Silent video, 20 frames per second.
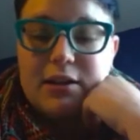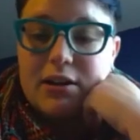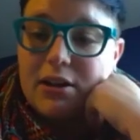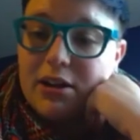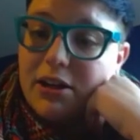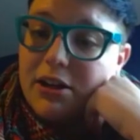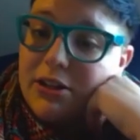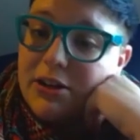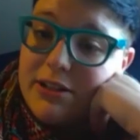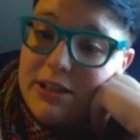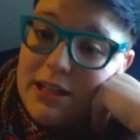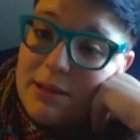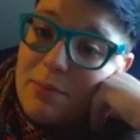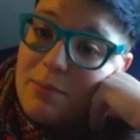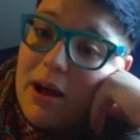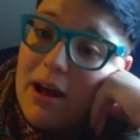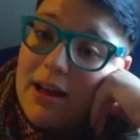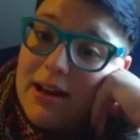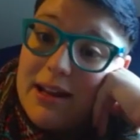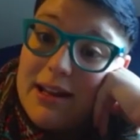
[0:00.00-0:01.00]
her
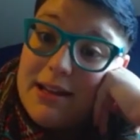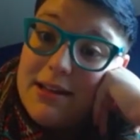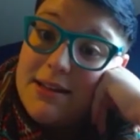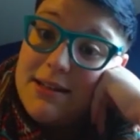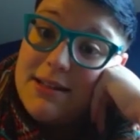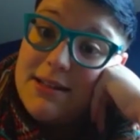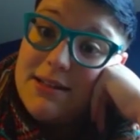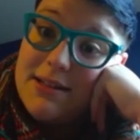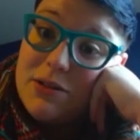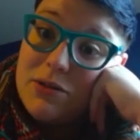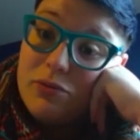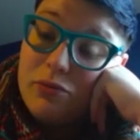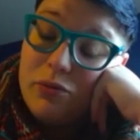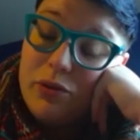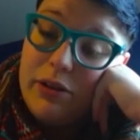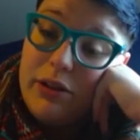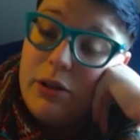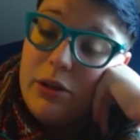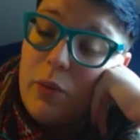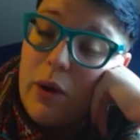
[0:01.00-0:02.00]
teapot is
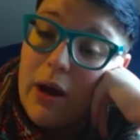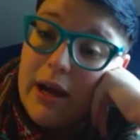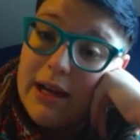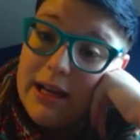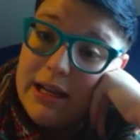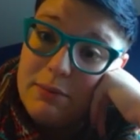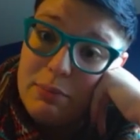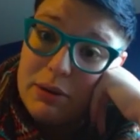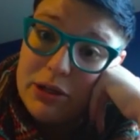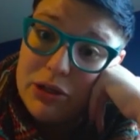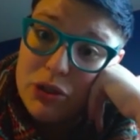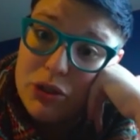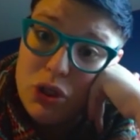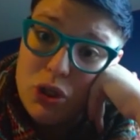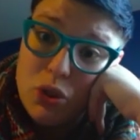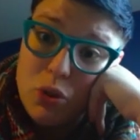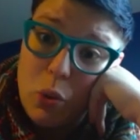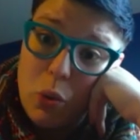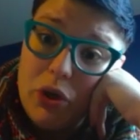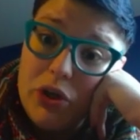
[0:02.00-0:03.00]
really wide but
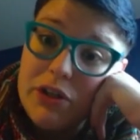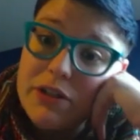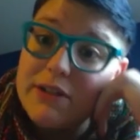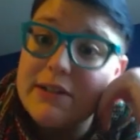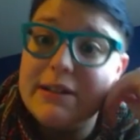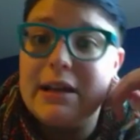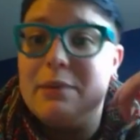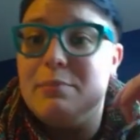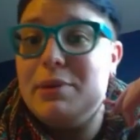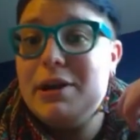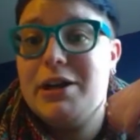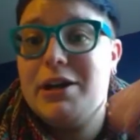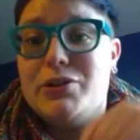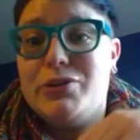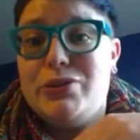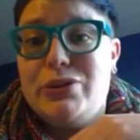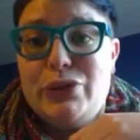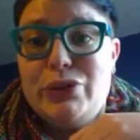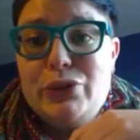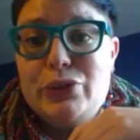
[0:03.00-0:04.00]
short
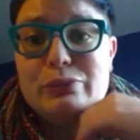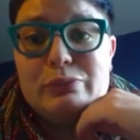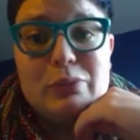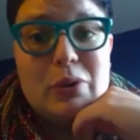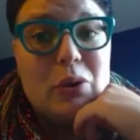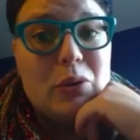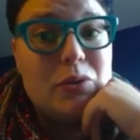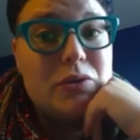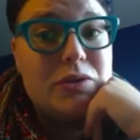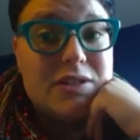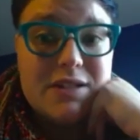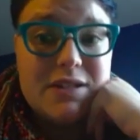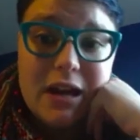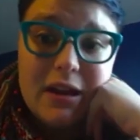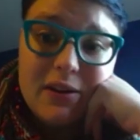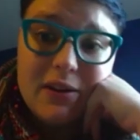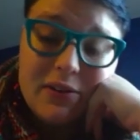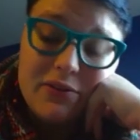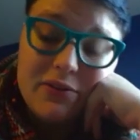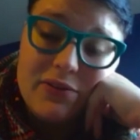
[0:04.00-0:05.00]
compared to most
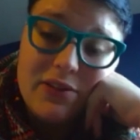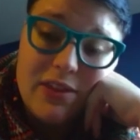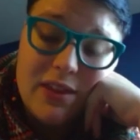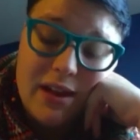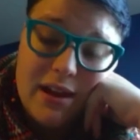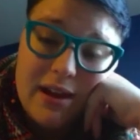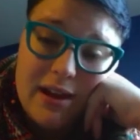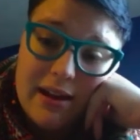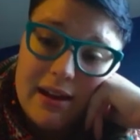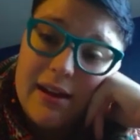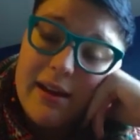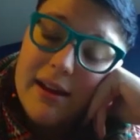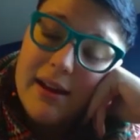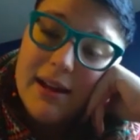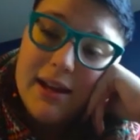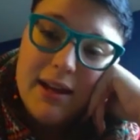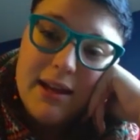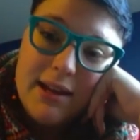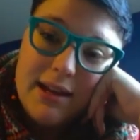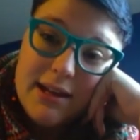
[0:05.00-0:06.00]
of the
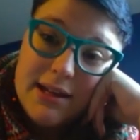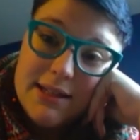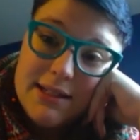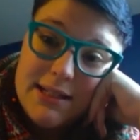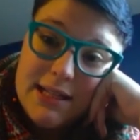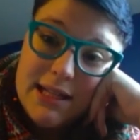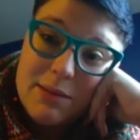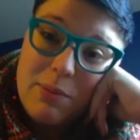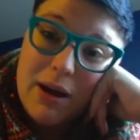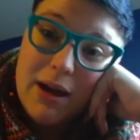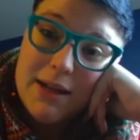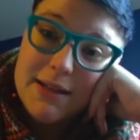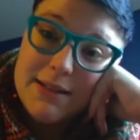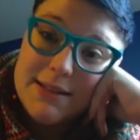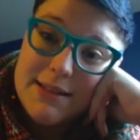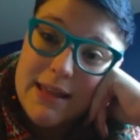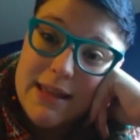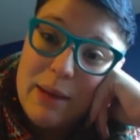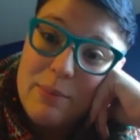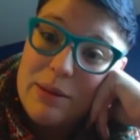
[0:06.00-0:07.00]

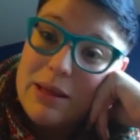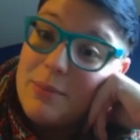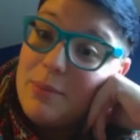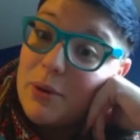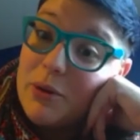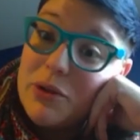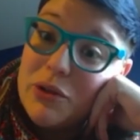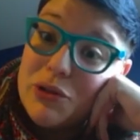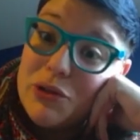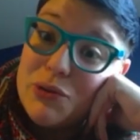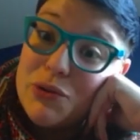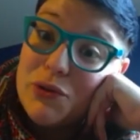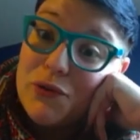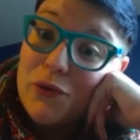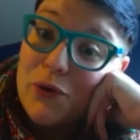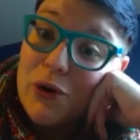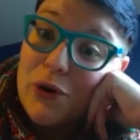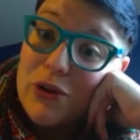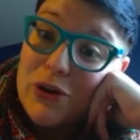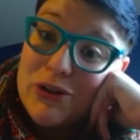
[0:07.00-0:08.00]
teapots that people use
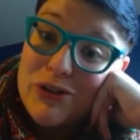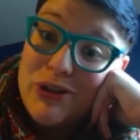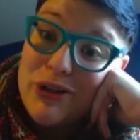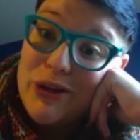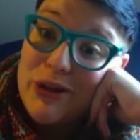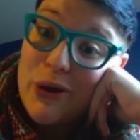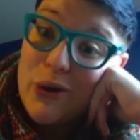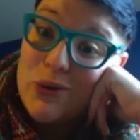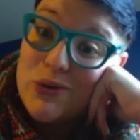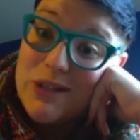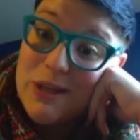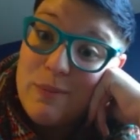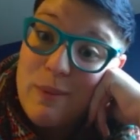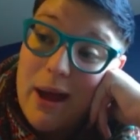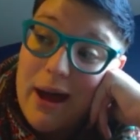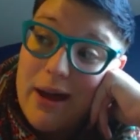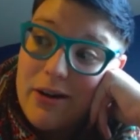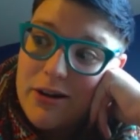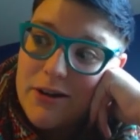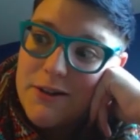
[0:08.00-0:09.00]
for their tea cozy
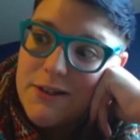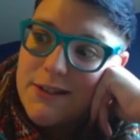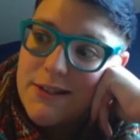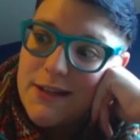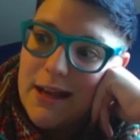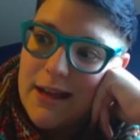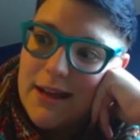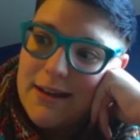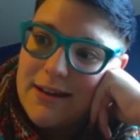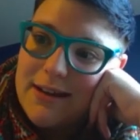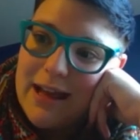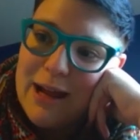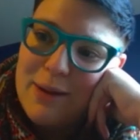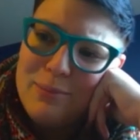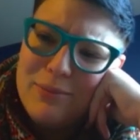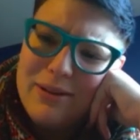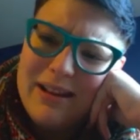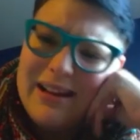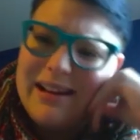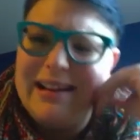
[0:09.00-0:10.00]
patterns. And
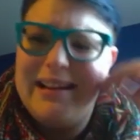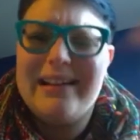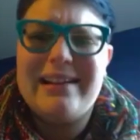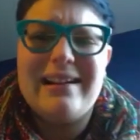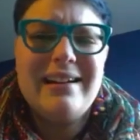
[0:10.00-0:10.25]
I'm like,